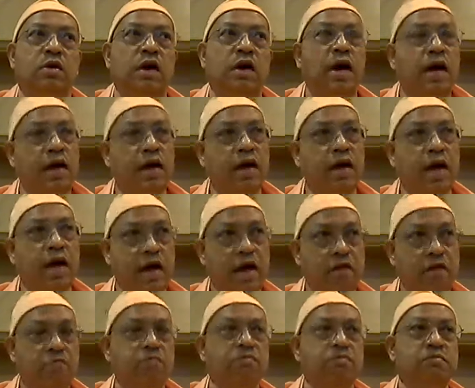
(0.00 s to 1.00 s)
I
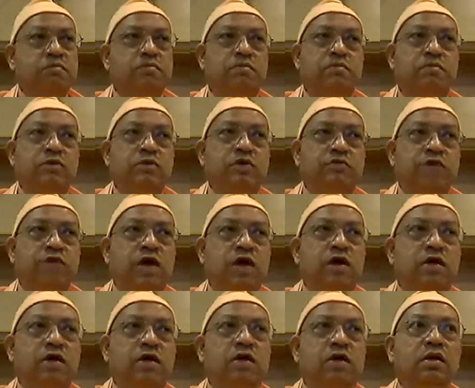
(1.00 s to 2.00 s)
am
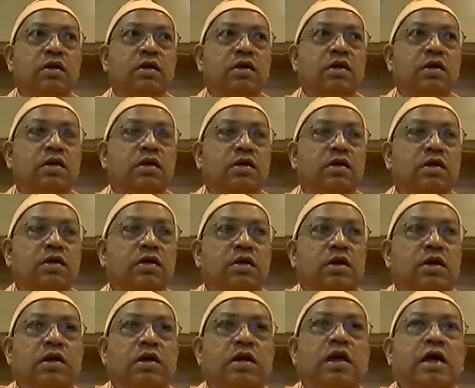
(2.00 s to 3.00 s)
divine.
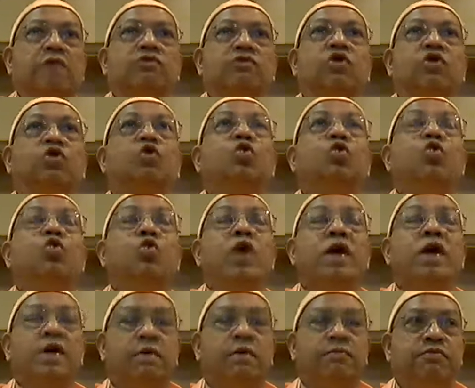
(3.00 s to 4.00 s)
Then I've got to
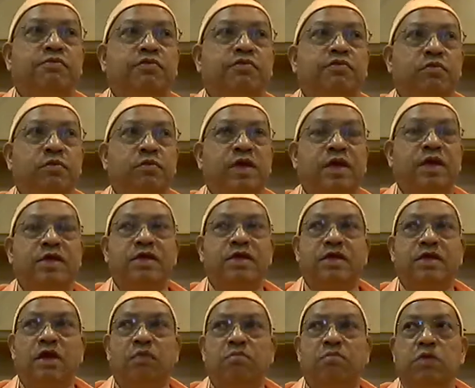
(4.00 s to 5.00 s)
wake up from that
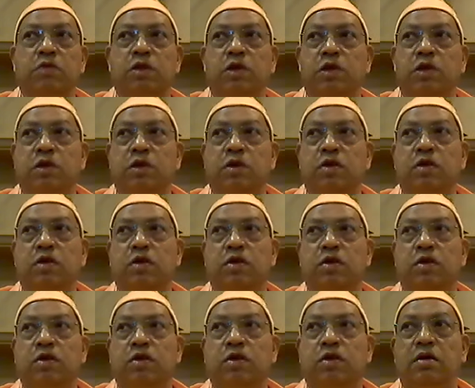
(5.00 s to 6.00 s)
slumber.
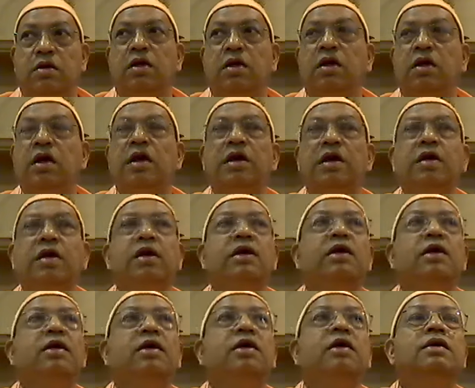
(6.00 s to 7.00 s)

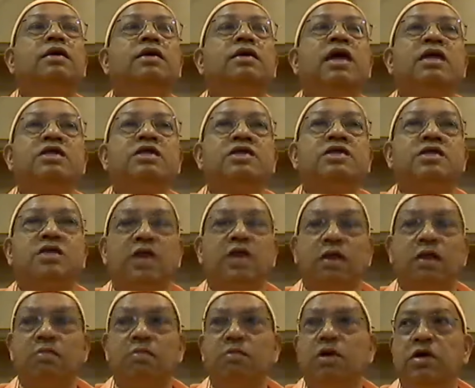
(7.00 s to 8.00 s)
And that
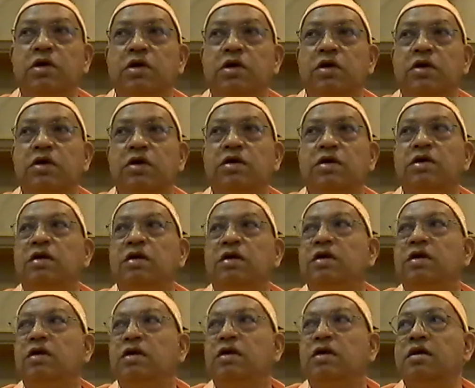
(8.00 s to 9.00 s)
slumber
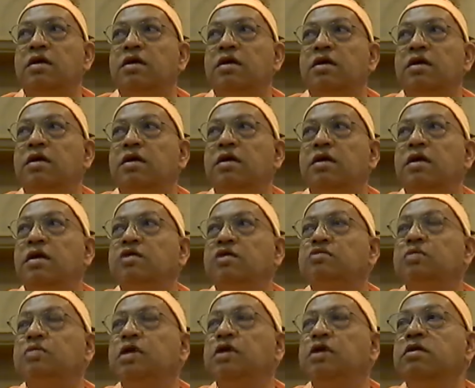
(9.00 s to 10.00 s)

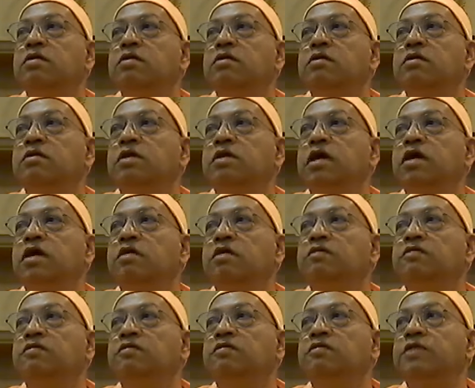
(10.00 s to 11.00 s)
has been
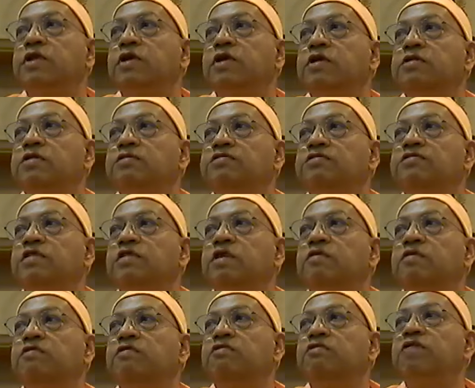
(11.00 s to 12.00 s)
there with us for
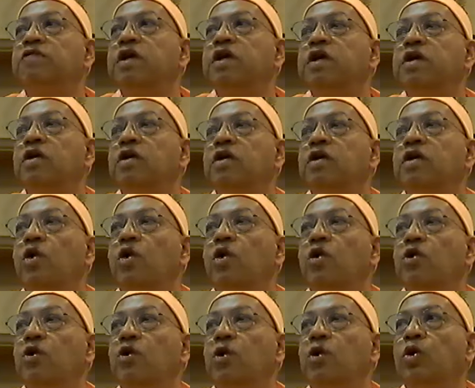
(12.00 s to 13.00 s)
a very
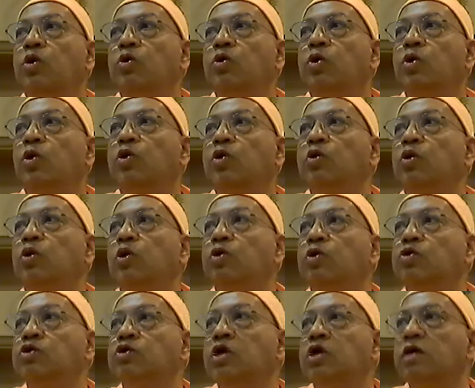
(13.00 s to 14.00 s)

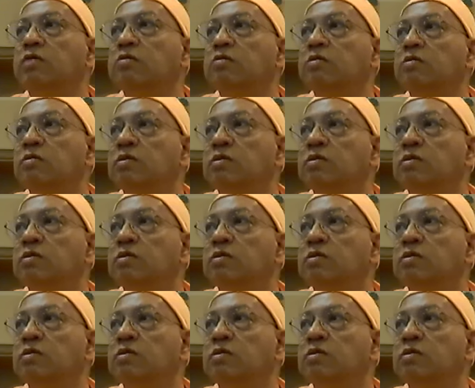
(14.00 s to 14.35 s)
long time.